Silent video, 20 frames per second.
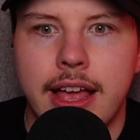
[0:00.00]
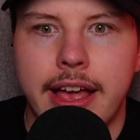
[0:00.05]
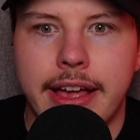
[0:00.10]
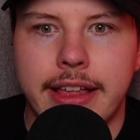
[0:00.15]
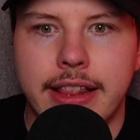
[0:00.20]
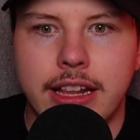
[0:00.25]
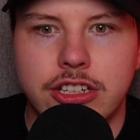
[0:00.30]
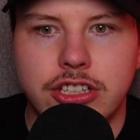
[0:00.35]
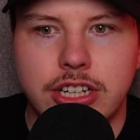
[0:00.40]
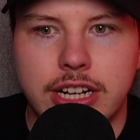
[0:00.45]

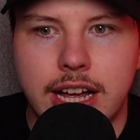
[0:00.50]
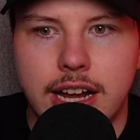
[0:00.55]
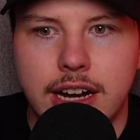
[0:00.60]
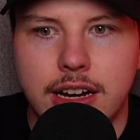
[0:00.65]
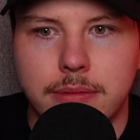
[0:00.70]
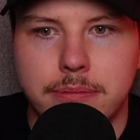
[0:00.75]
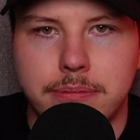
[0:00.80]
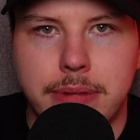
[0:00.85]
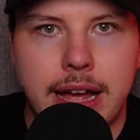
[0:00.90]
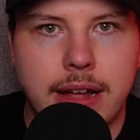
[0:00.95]
And then she kind
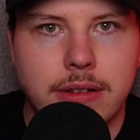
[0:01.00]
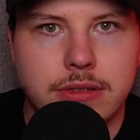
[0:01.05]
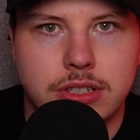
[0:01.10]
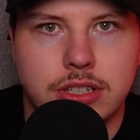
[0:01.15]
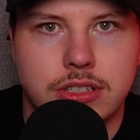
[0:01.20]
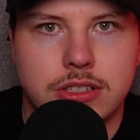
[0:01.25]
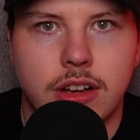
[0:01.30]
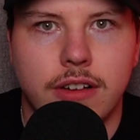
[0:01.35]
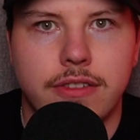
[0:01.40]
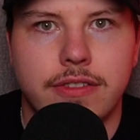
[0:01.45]
of
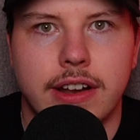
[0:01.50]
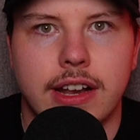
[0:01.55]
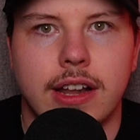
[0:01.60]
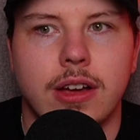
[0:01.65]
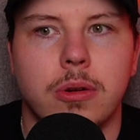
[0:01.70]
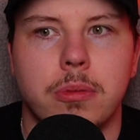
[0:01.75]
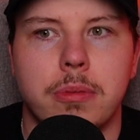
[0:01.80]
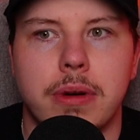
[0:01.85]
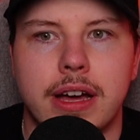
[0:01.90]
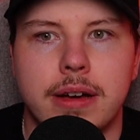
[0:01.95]
bounces off a
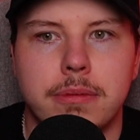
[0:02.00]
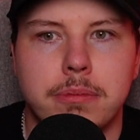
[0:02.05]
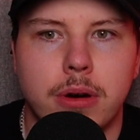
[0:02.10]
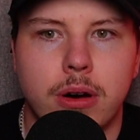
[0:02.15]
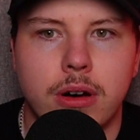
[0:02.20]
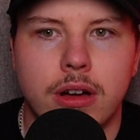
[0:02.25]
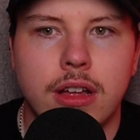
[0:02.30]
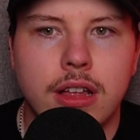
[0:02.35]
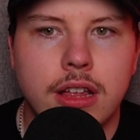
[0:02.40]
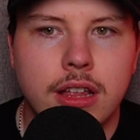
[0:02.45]
little bit.
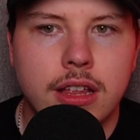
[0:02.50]
But,